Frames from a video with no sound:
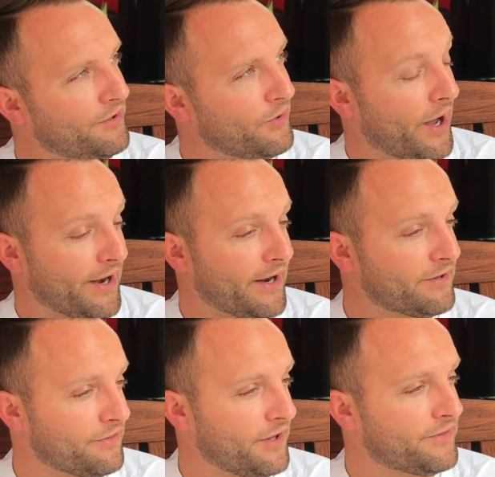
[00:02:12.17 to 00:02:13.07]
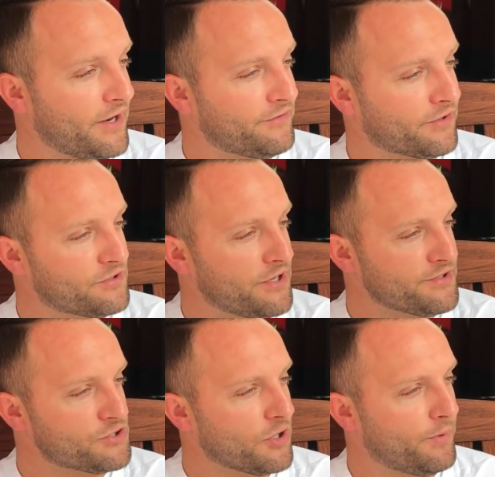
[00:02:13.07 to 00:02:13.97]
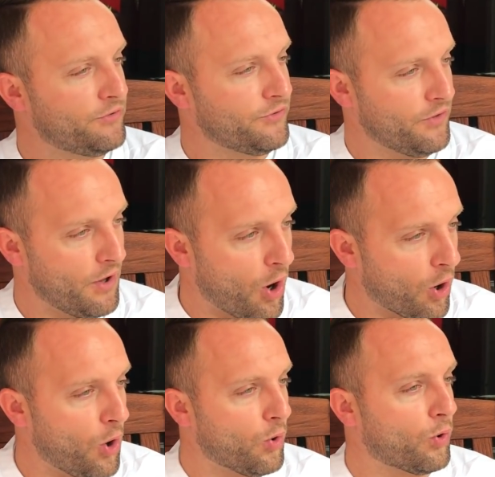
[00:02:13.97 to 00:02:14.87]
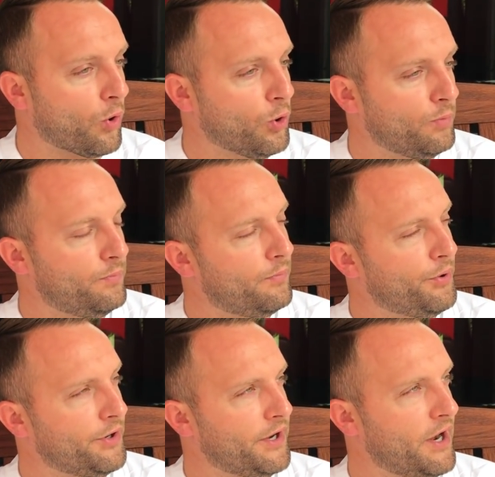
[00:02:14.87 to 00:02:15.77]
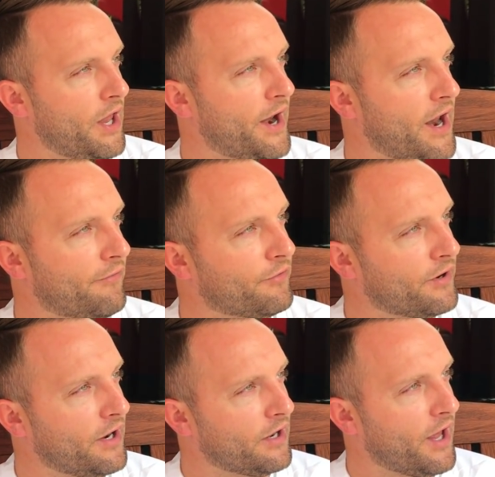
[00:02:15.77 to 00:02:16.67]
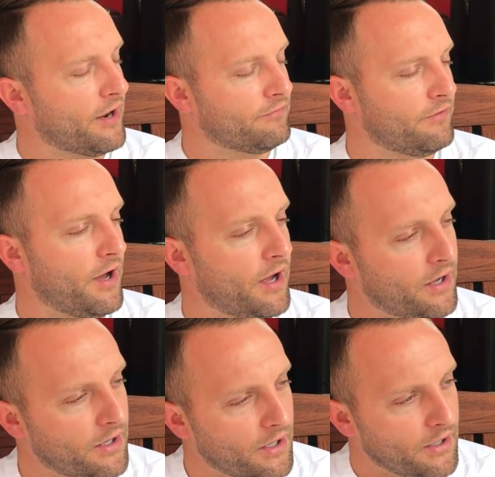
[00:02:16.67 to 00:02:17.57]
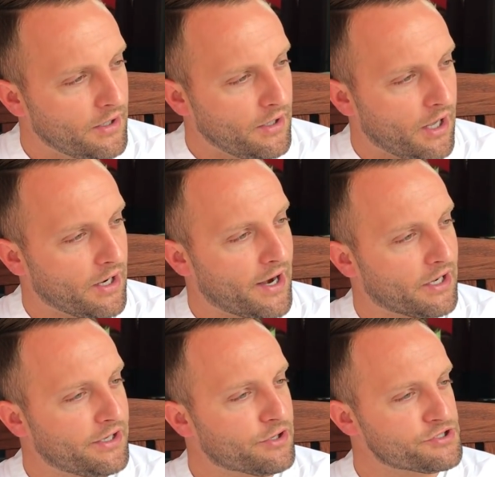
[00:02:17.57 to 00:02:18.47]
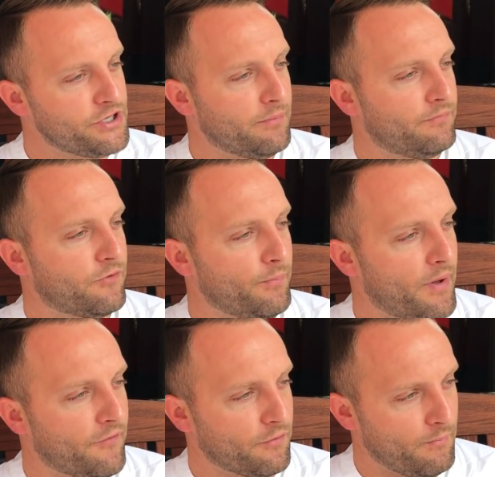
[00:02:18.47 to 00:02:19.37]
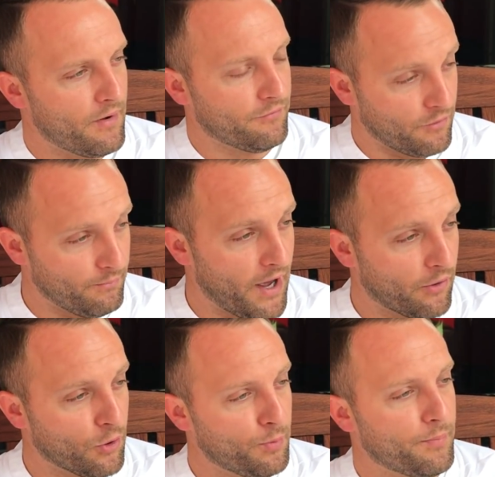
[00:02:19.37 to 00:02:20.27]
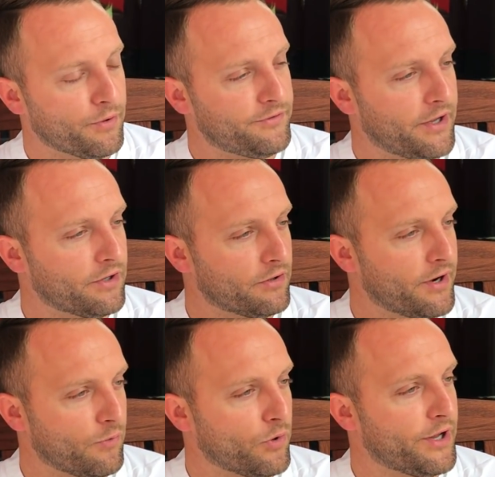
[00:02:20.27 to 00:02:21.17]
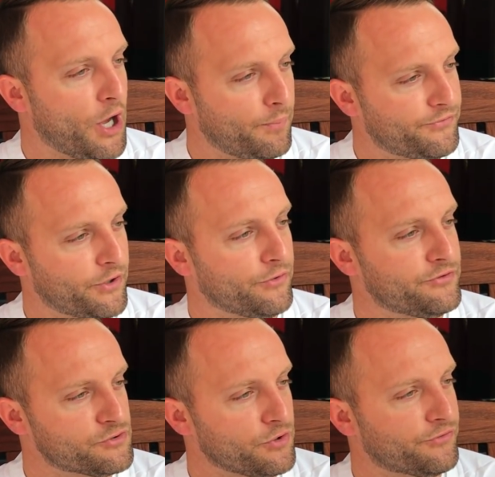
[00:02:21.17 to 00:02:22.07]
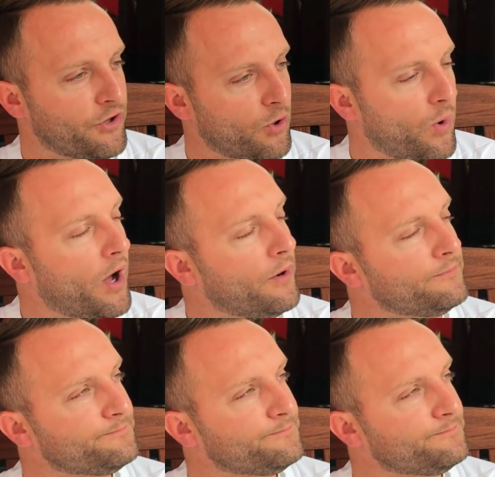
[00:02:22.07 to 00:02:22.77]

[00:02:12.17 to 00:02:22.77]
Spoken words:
So I'd like to think that it's a tribute to our whole group putting in a lot of effort and a lot of leadership from my group in particular that really helped skills and drills go well.